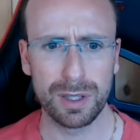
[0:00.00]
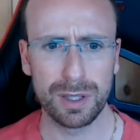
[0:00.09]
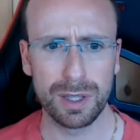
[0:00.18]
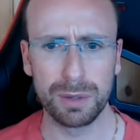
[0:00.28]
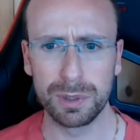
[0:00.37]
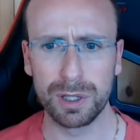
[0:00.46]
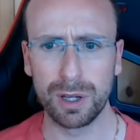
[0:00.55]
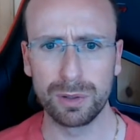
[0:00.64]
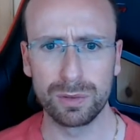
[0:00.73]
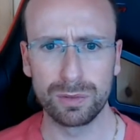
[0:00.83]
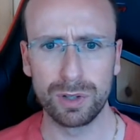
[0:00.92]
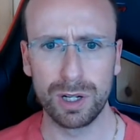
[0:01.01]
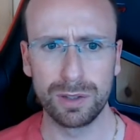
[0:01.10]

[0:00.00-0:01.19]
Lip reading: Here we go. Right.